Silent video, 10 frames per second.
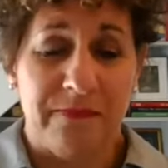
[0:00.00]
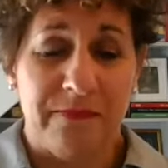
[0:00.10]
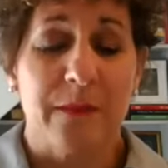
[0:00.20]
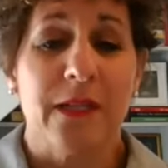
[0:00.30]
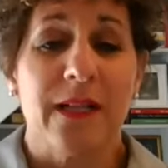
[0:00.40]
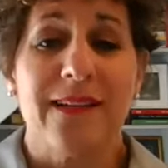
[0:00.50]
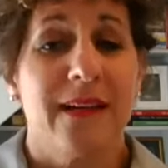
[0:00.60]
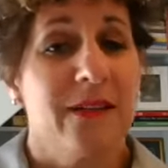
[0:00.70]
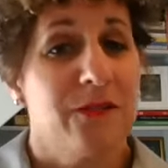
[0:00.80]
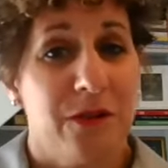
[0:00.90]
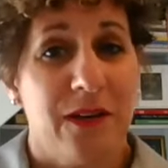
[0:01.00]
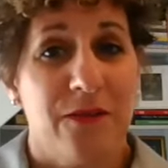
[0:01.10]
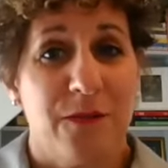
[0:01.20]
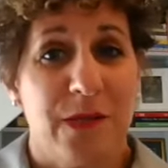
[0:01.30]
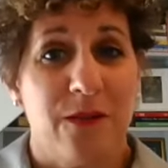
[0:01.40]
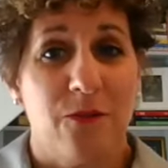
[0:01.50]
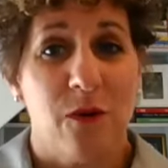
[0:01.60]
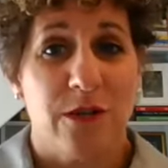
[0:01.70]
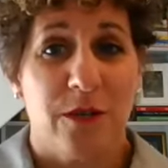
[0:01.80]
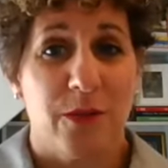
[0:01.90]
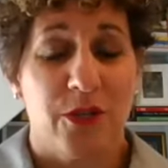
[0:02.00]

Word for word: I'm glad I don't have to be in a washing